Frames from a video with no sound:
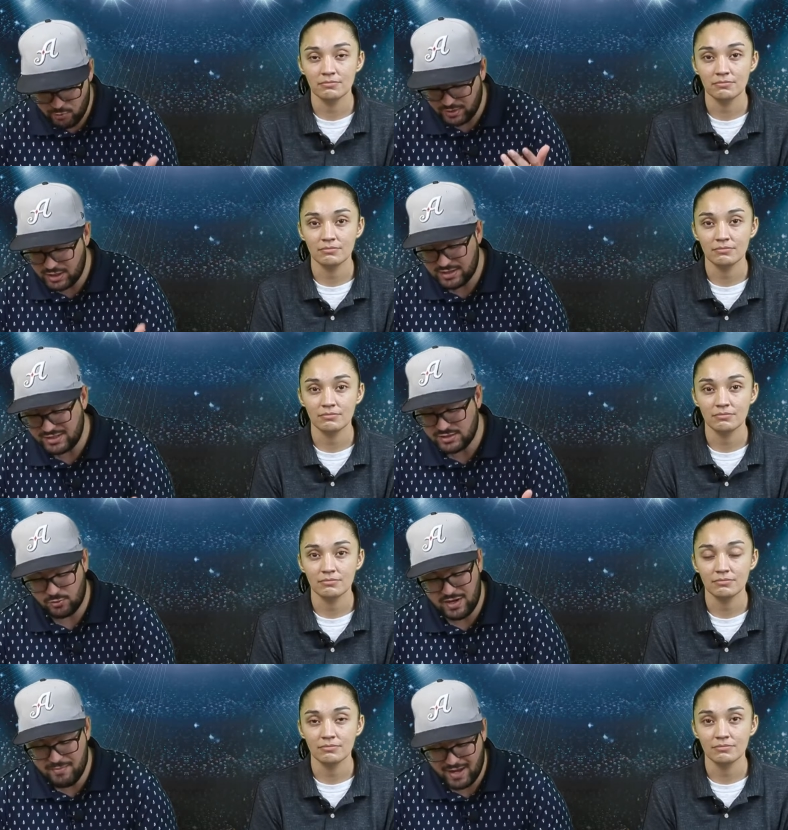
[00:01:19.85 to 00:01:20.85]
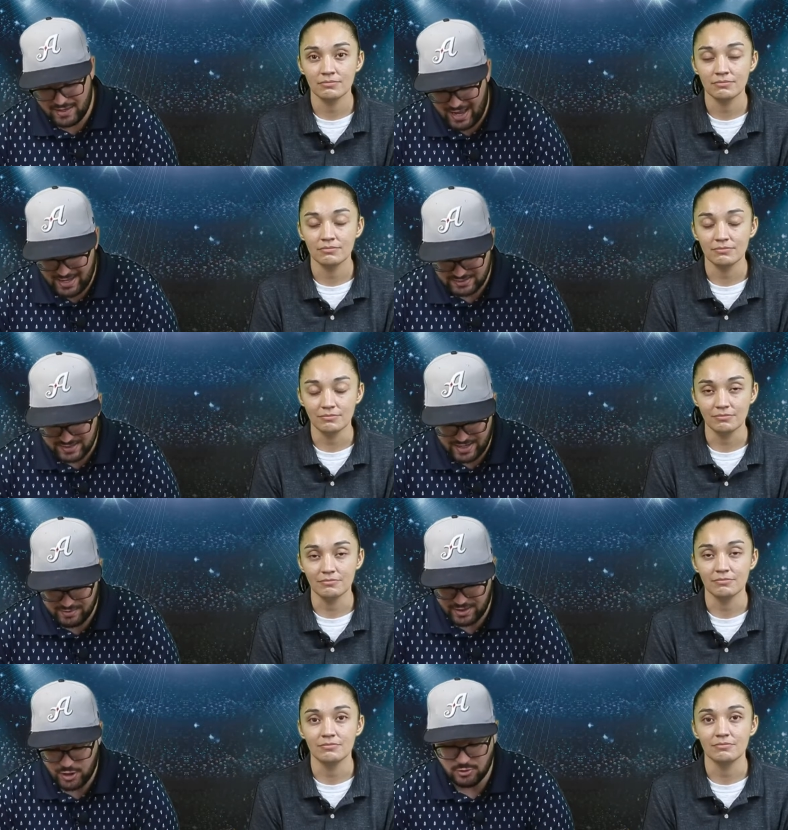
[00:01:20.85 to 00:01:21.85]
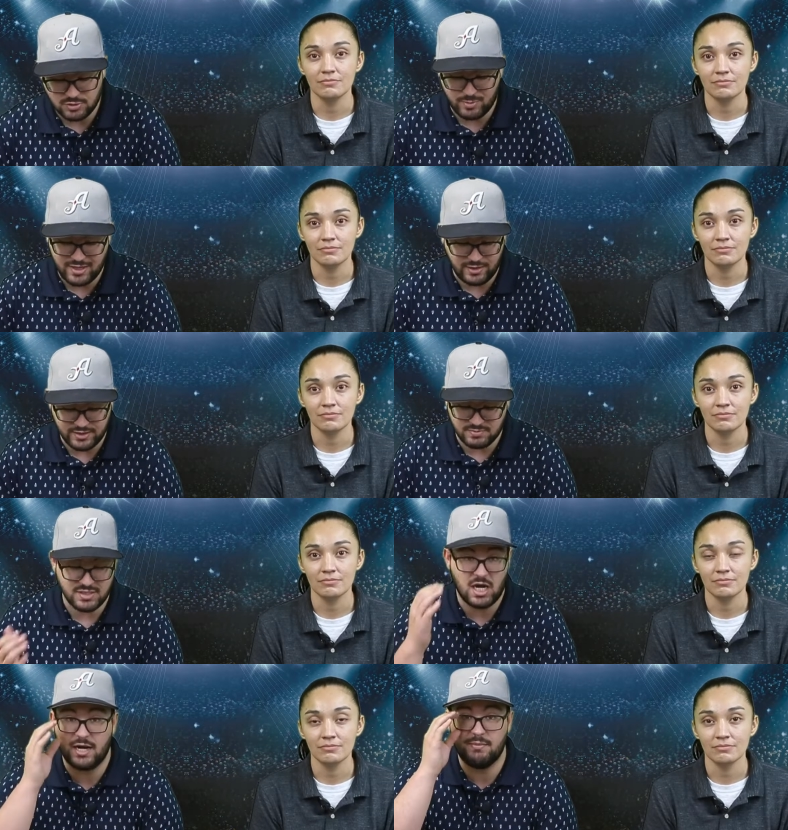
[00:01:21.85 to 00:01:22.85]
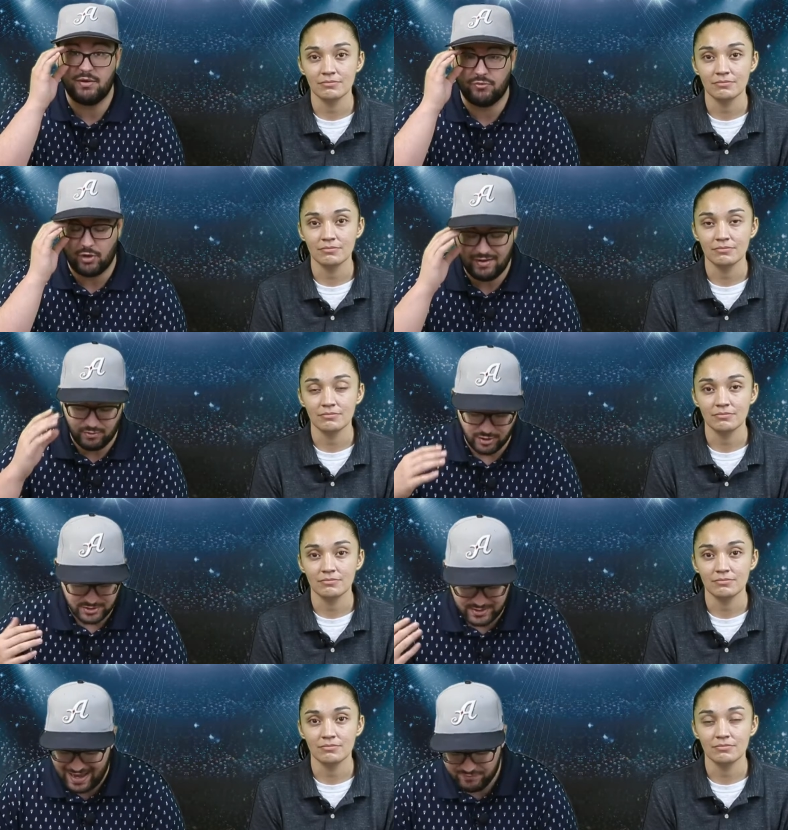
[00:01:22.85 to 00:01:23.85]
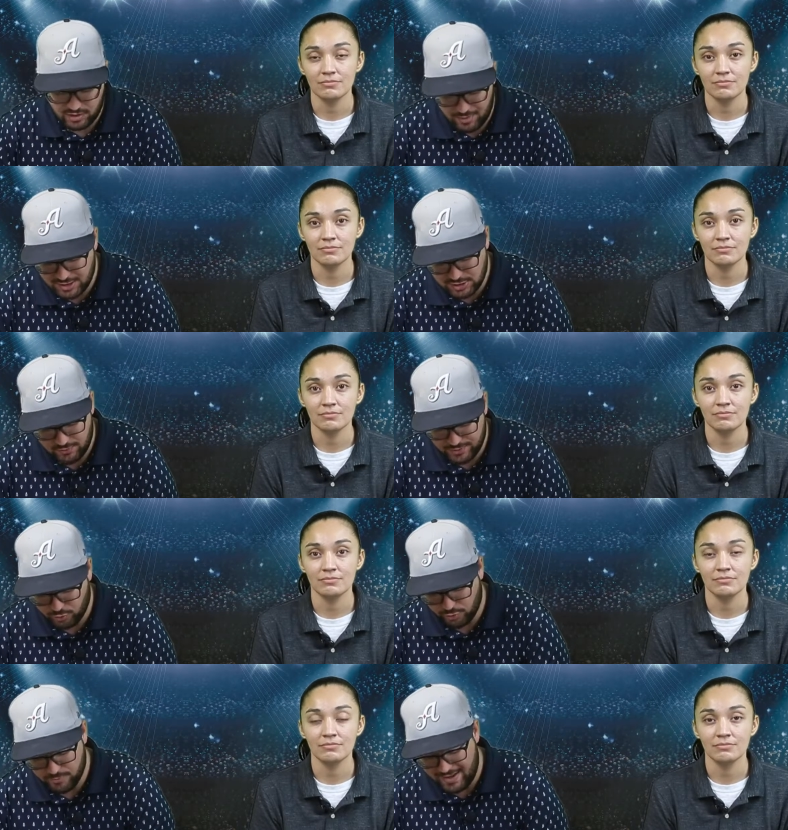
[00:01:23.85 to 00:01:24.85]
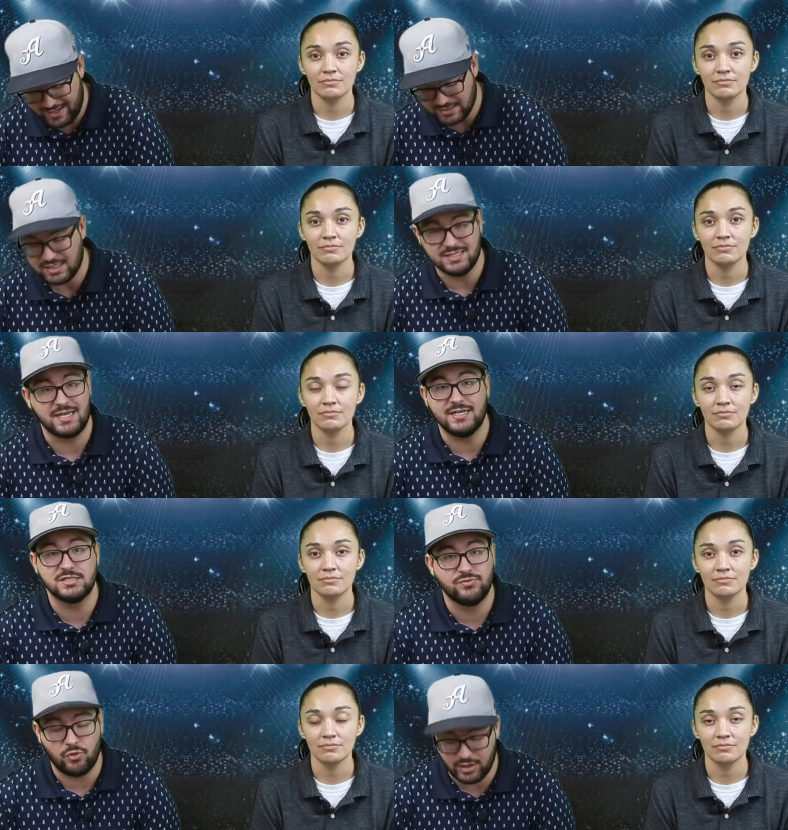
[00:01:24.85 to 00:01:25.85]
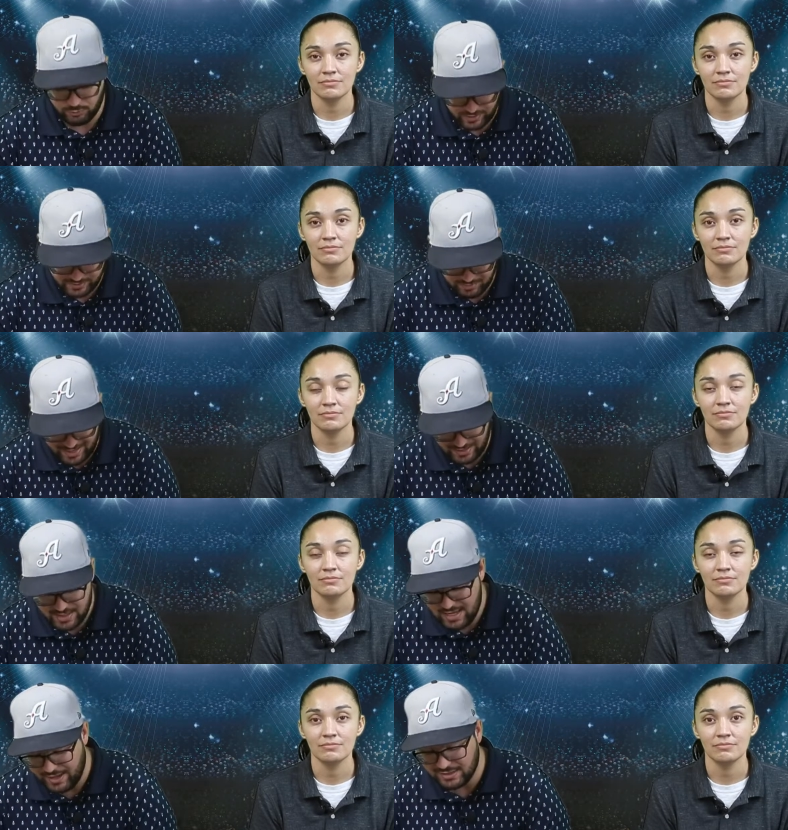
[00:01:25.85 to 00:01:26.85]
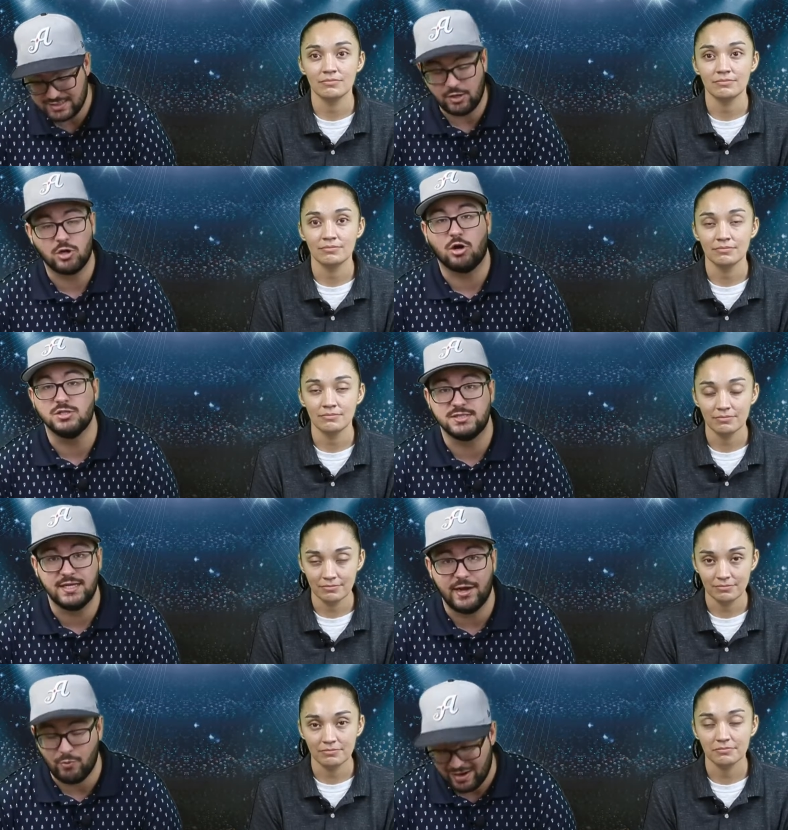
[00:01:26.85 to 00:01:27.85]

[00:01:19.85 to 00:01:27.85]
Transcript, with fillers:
Speaker 1: we look at these three main guys that that Coach Binkley has been talking about forever. It's Gavin Lamont. Modulot at quarterback, it's Isaiah Savoy at running back, and it's Garrett Garcia at